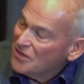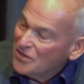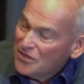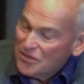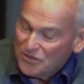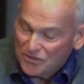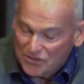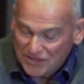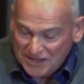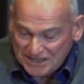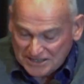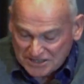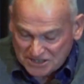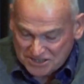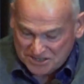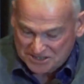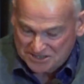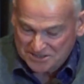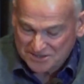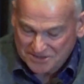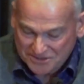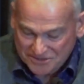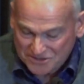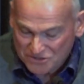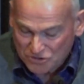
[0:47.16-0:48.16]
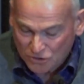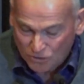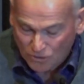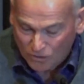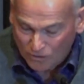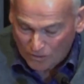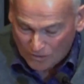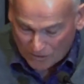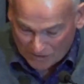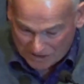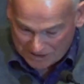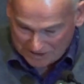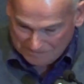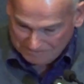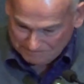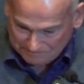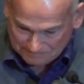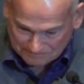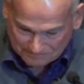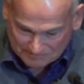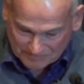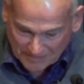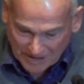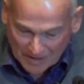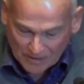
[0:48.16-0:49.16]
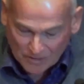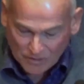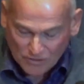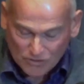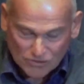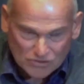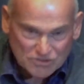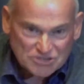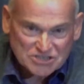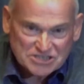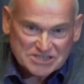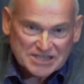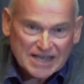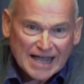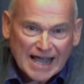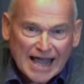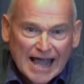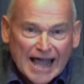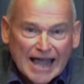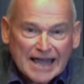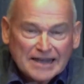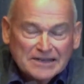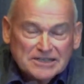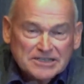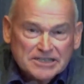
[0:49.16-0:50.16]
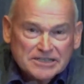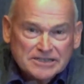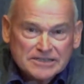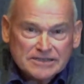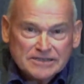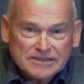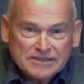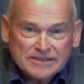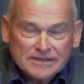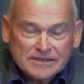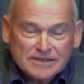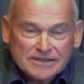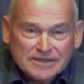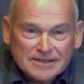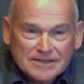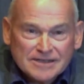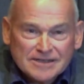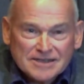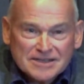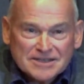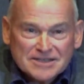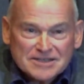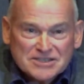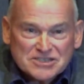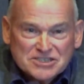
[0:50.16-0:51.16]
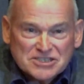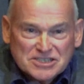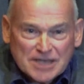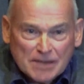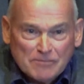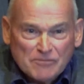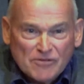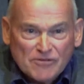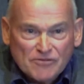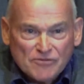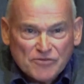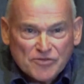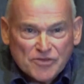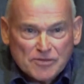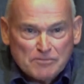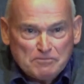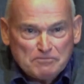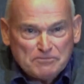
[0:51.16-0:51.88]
This talk looks at some of the